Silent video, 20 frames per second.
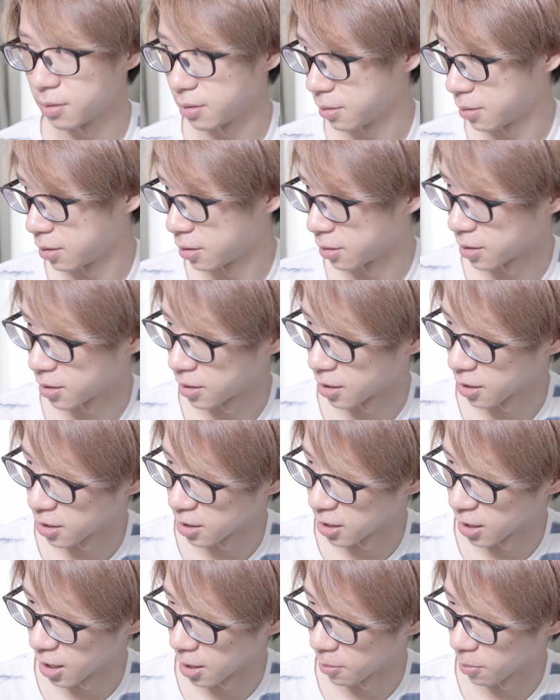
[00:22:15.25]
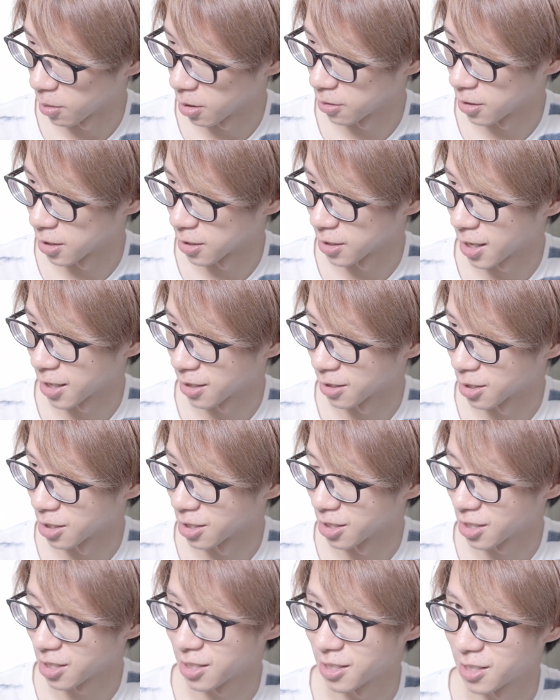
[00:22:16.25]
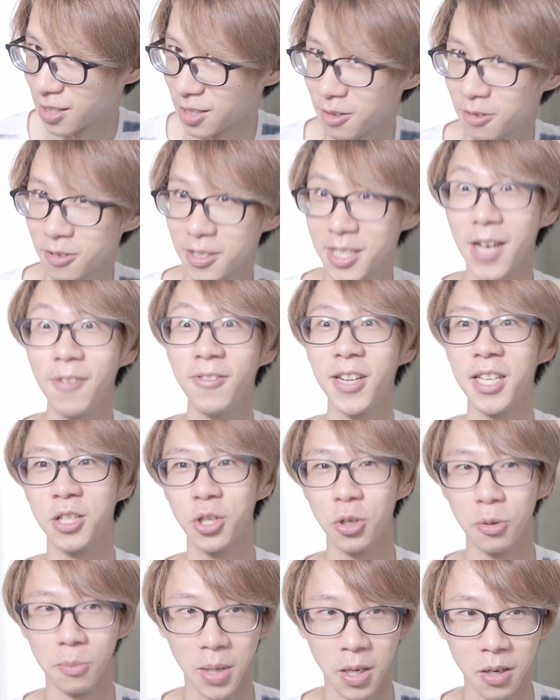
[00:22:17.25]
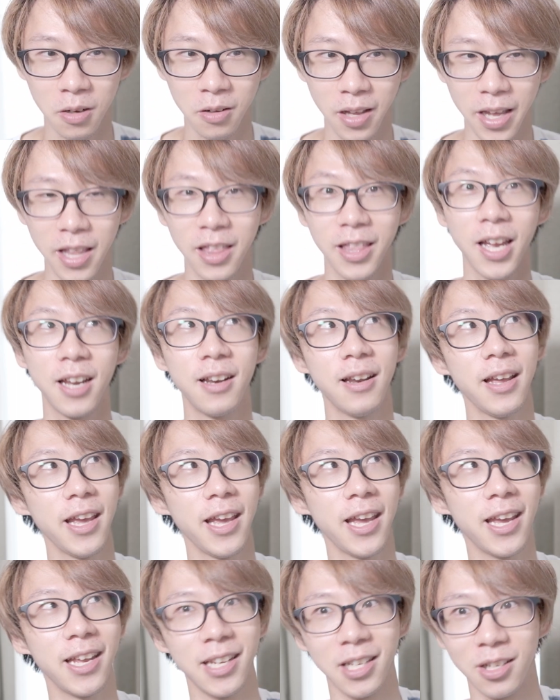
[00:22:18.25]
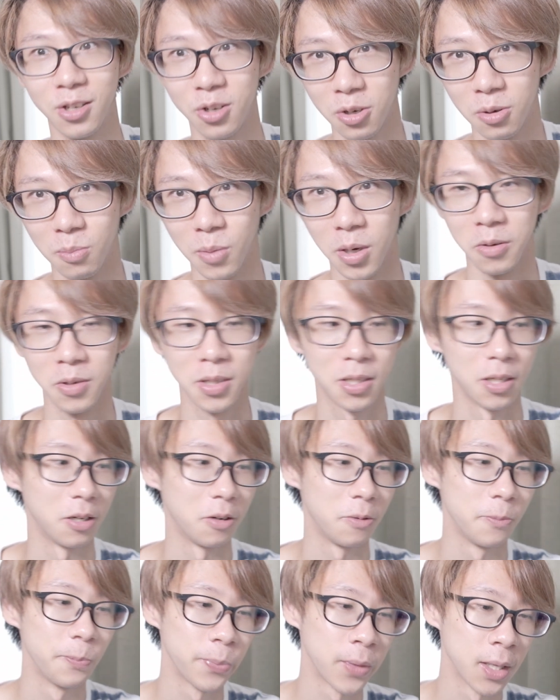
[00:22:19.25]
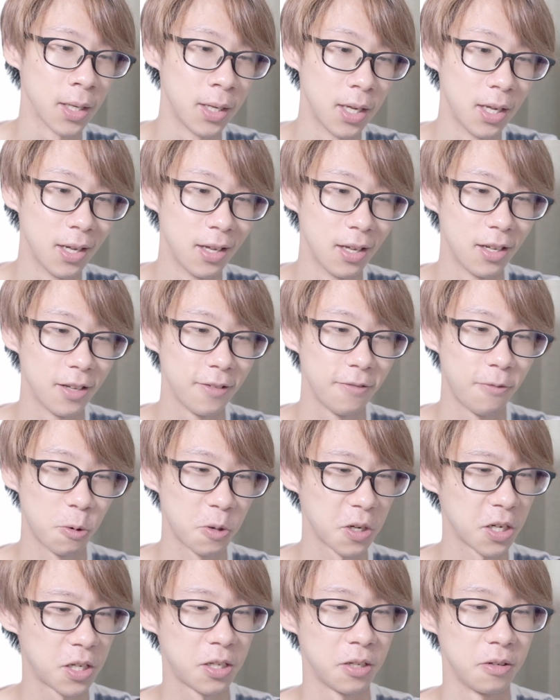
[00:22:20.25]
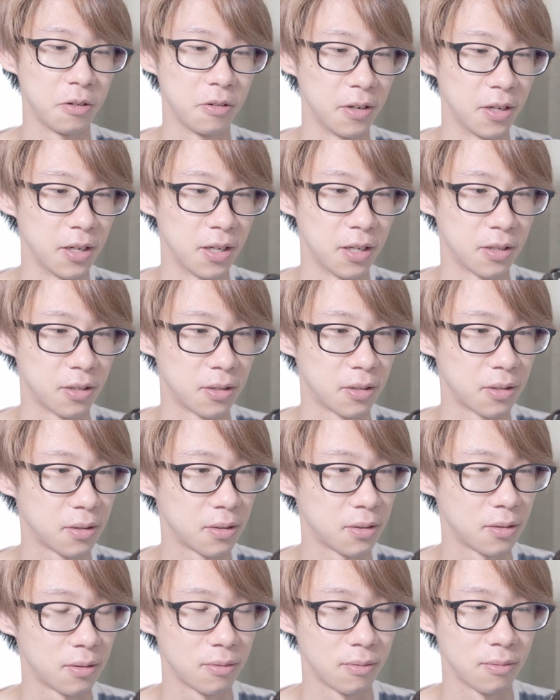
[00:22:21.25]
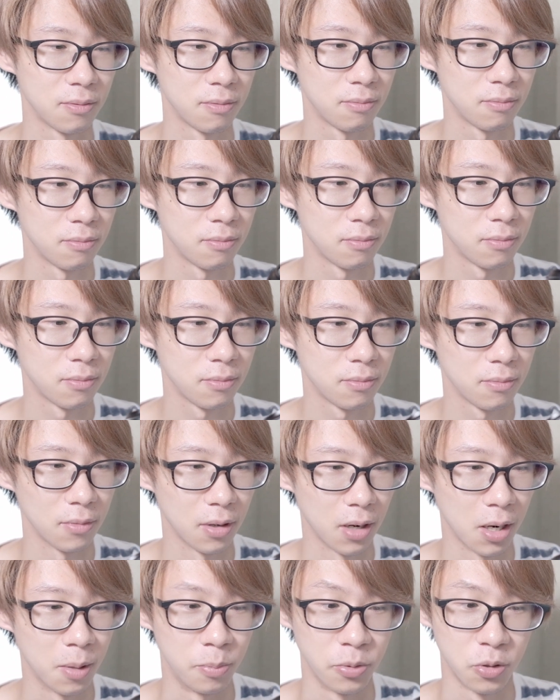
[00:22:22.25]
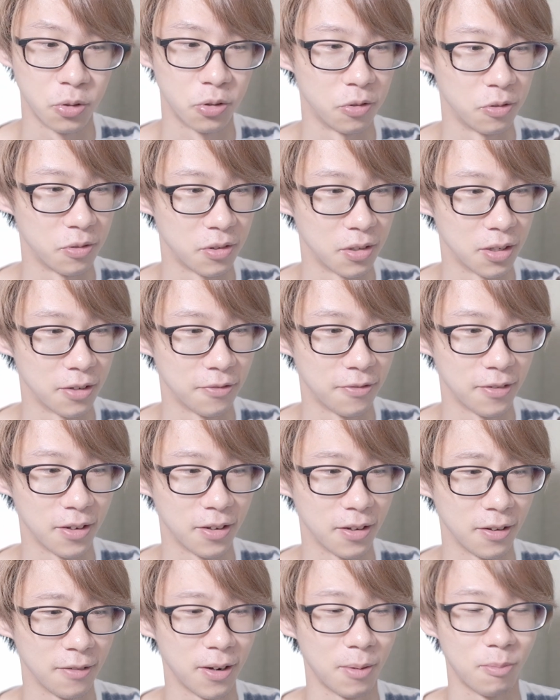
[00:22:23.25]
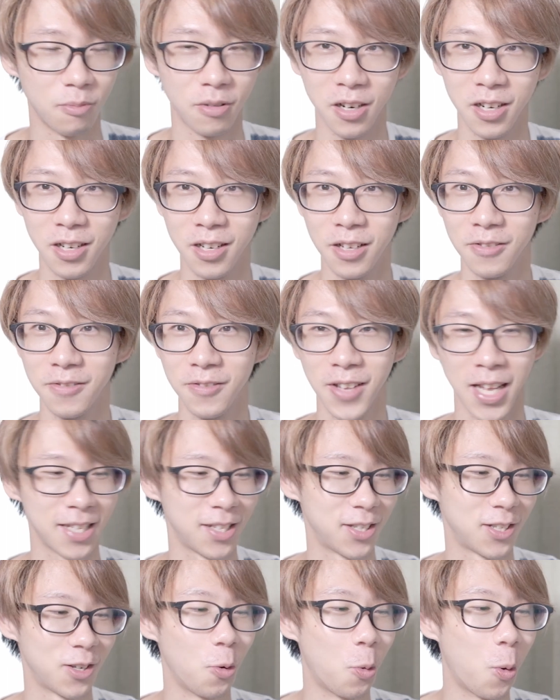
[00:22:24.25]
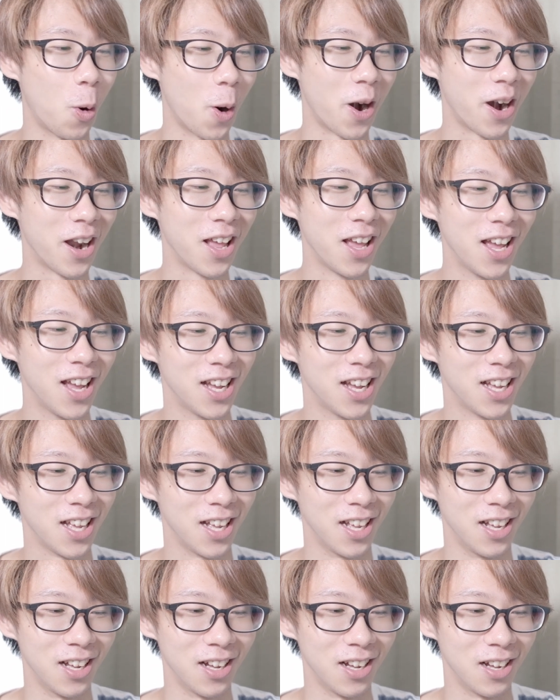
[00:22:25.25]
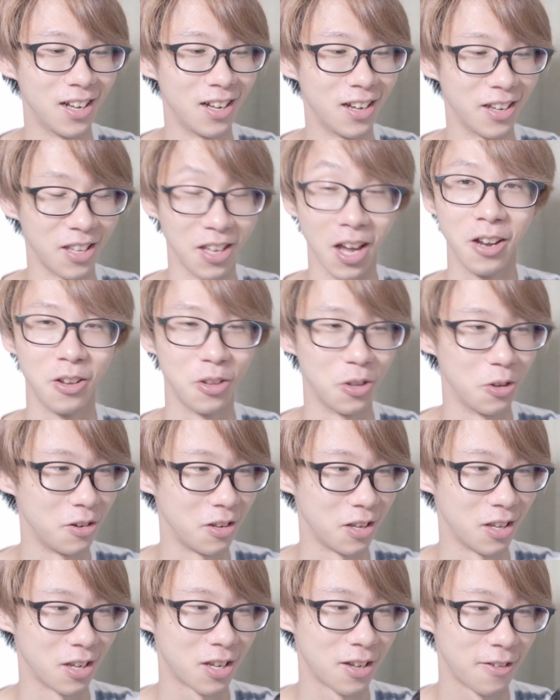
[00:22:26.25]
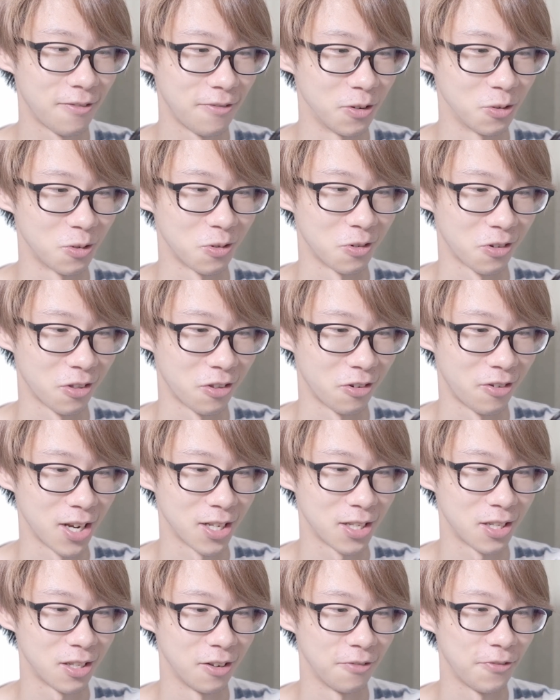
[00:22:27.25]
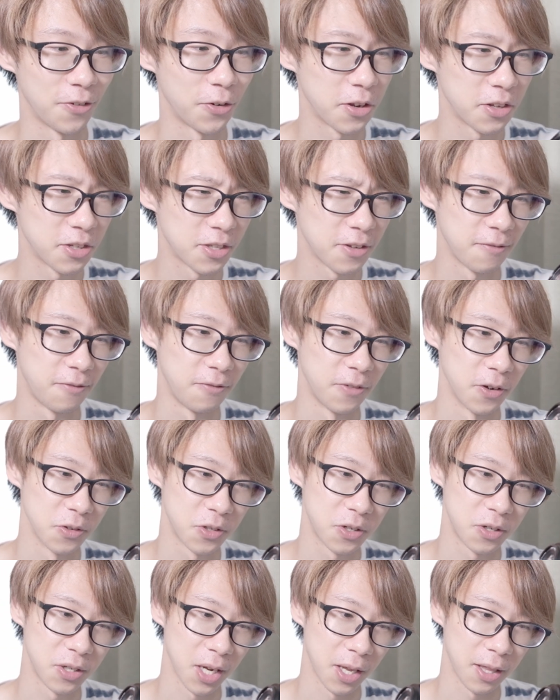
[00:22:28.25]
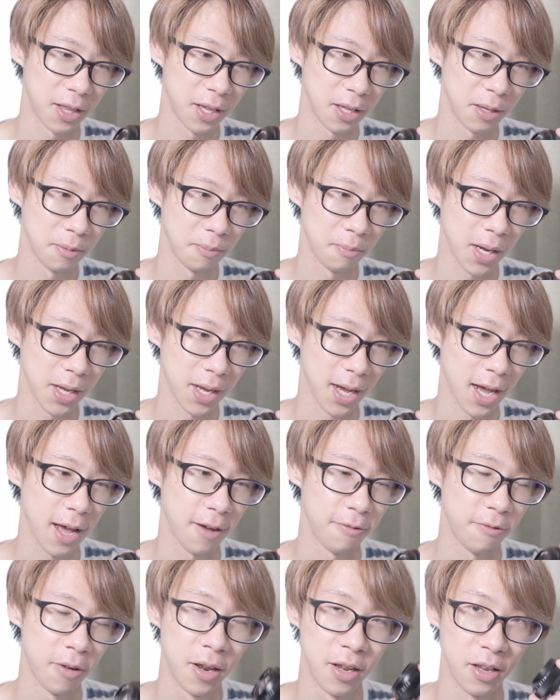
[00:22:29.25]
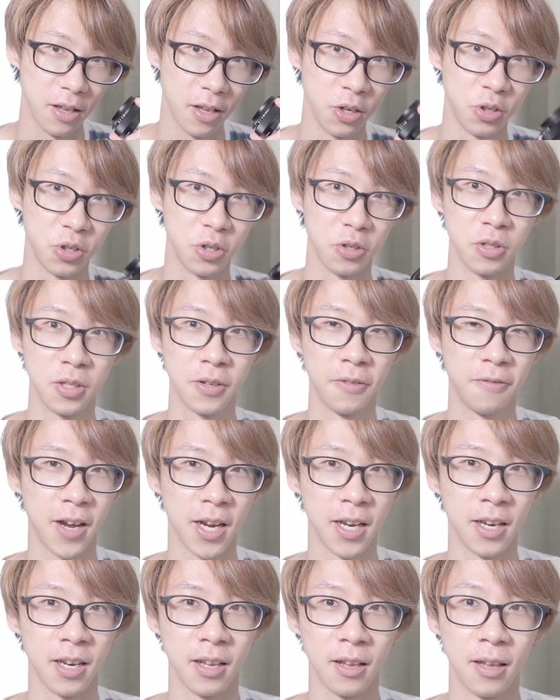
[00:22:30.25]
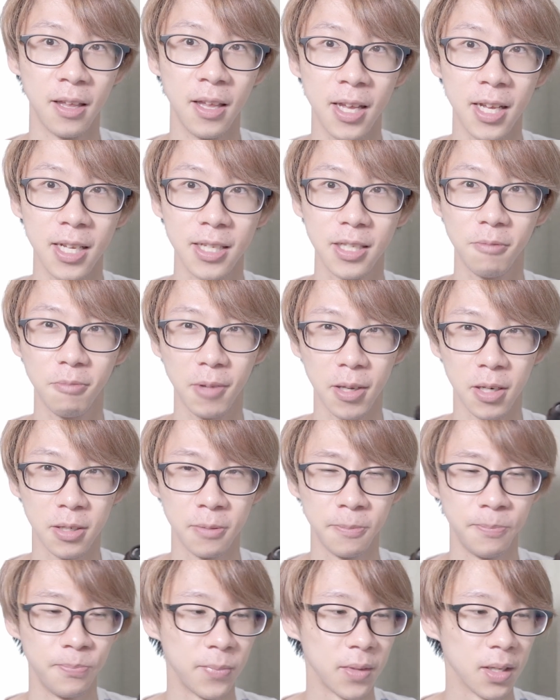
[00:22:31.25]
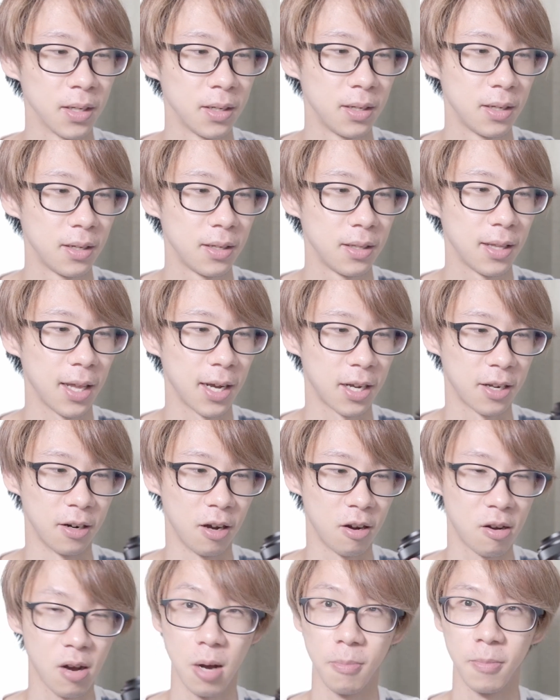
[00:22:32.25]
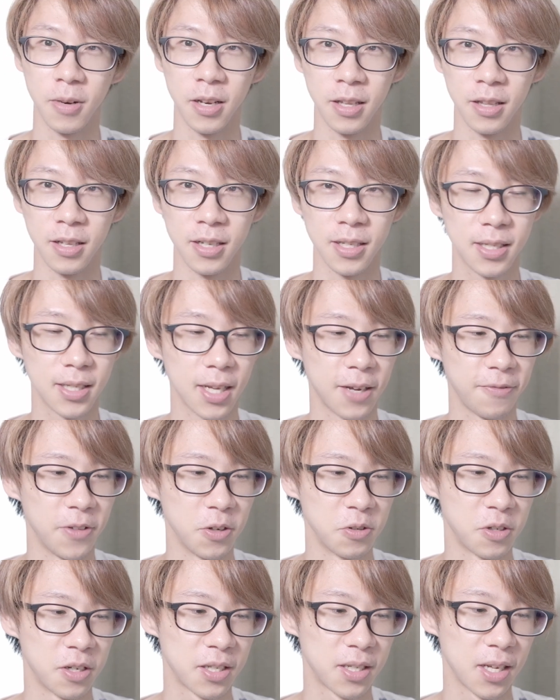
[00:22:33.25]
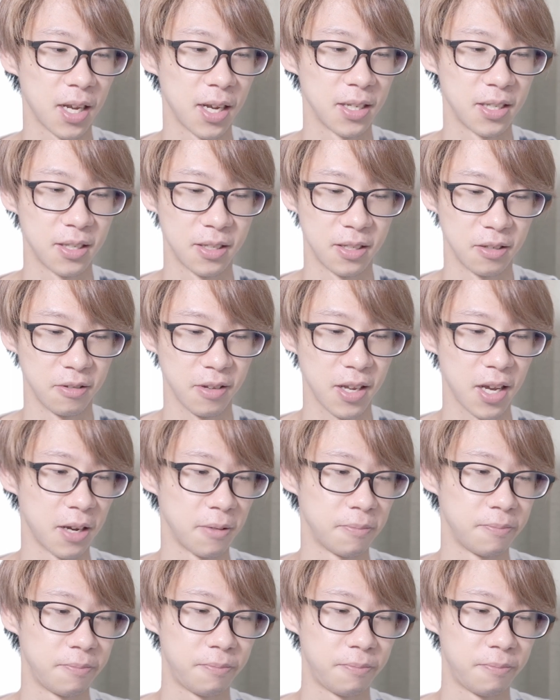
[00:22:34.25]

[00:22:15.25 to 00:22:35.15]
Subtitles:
Well, 68 mil, does that exist? 72 mil, and then 82 mil. So 42 is obtrusive, if I'm right, if that's the word, a unique filter thread. So if you're using filters, I think you might have issues finding something that could accommodate this filter size. So yeah.